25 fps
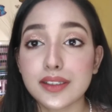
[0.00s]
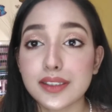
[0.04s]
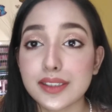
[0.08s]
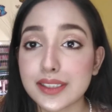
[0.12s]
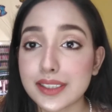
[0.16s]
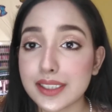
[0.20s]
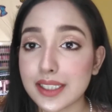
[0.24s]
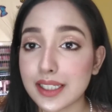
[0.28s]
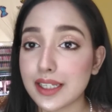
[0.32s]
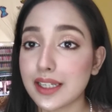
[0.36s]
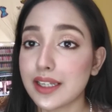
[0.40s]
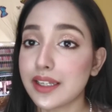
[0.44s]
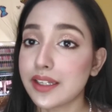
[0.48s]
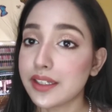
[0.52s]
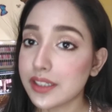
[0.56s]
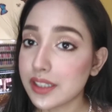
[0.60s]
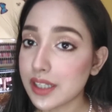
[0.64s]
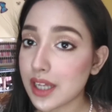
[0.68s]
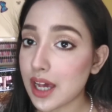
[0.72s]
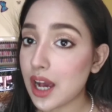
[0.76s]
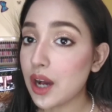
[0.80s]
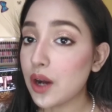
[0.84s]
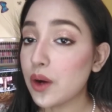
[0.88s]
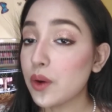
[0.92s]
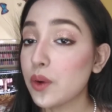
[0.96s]
till
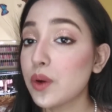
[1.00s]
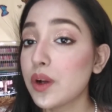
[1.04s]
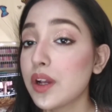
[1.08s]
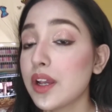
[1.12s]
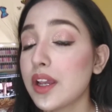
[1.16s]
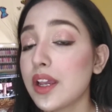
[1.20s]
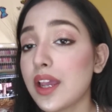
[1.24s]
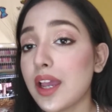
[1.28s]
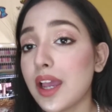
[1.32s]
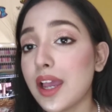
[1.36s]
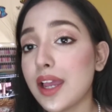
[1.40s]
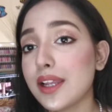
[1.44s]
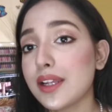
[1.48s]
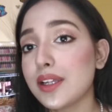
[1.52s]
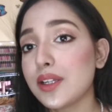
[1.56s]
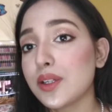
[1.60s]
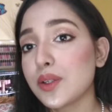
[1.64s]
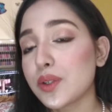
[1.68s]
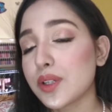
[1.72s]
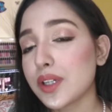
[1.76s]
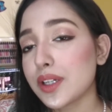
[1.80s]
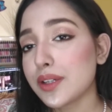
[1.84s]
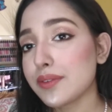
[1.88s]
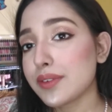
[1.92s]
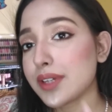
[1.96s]
now and
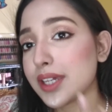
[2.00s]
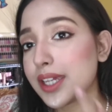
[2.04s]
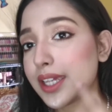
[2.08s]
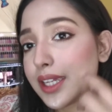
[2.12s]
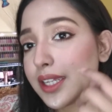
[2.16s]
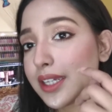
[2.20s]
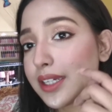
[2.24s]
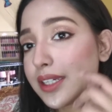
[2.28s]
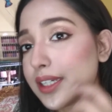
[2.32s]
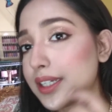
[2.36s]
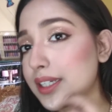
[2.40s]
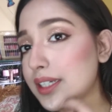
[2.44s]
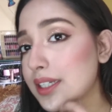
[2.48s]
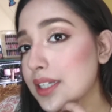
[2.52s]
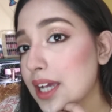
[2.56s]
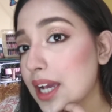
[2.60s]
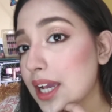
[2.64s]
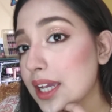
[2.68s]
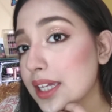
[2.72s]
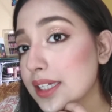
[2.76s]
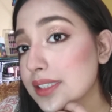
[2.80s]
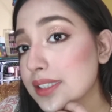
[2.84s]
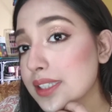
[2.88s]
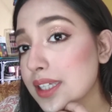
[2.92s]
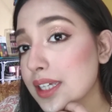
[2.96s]
looking very
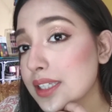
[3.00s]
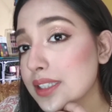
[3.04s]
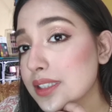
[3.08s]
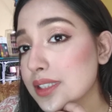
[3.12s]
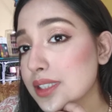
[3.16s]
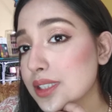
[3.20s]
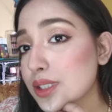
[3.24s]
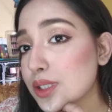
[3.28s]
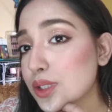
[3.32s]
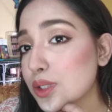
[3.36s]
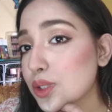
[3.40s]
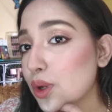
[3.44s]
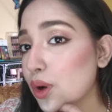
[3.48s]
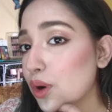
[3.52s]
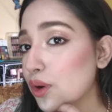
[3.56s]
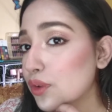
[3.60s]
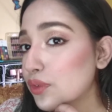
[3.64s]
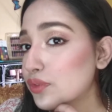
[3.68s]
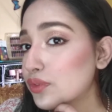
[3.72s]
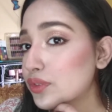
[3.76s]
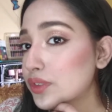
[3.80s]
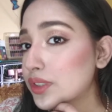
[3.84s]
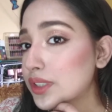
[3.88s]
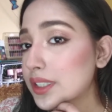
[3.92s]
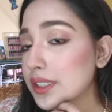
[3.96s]
nice and
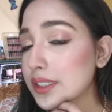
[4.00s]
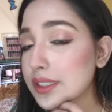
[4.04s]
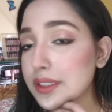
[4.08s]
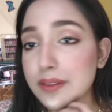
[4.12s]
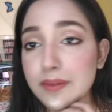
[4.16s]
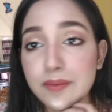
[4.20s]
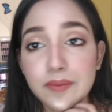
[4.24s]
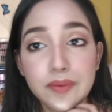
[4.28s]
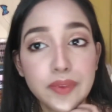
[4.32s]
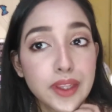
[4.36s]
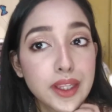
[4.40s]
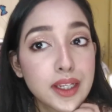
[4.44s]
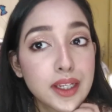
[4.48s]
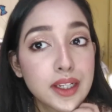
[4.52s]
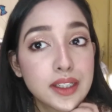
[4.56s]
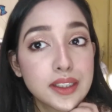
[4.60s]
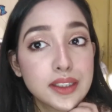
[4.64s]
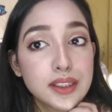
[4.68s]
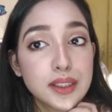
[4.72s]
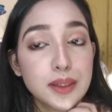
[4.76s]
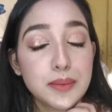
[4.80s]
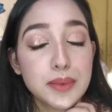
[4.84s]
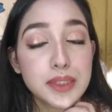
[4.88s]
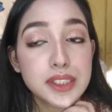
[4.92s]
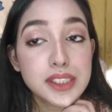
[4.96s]
soft.
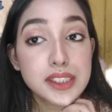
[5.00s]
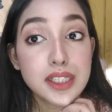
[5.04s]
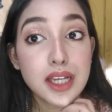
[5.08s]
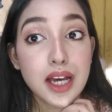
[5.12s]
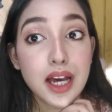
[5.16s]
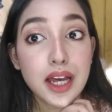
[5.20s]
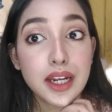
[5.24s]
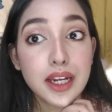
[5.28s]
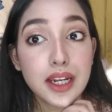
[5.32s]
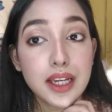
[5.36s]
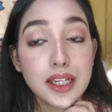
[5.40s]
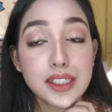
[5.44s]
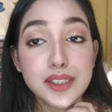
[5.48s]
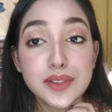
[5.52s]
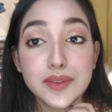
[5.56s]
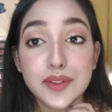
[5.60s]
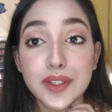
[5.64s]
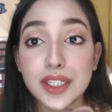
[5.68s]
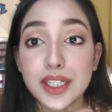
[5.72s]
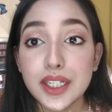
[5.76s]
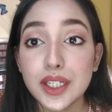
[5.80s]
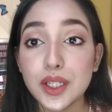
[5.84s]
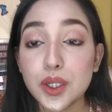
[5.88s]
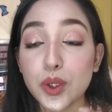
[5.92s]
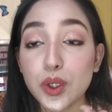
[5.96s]
The mascara is
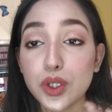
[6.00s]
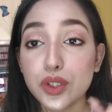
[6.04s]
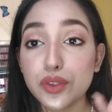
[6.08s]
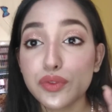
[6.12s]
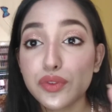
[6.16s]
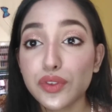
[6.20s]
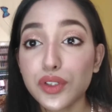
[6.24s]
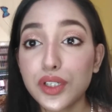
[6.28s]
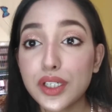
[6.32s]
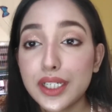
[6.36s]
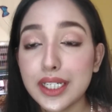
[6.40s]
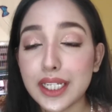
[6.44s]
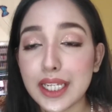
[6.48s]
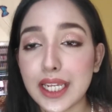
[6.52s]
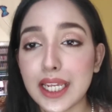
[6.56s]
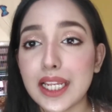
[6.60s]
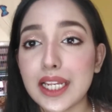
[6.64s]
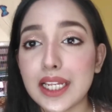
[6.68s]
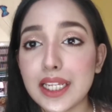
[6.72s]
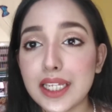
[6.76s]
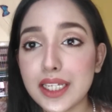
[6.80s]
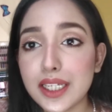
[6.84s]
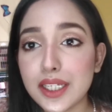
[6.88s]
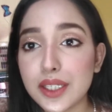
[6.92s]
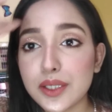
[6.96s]
very good for
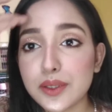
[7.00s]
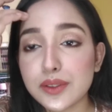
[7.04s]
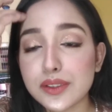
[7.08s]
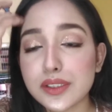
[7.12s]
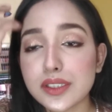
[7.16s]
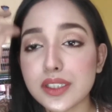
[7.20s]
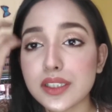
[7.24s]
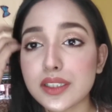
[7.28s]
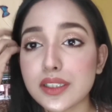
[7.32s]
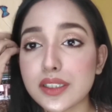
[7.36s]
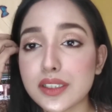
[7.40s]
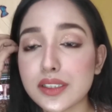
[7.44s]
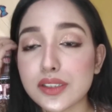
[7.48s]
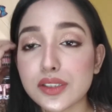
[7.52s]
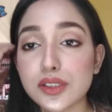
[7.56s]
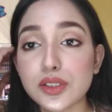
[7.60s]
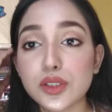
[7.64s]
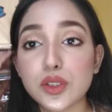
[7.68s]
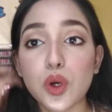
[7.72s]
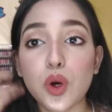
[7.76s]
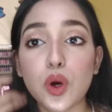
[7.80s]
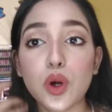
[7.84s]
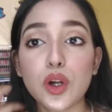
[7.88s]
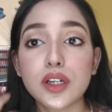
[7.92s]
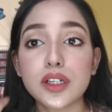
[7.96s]
daily use. It is
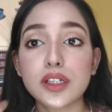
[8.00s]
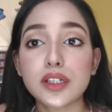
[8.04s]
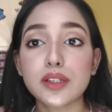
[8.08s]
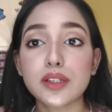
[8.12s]
not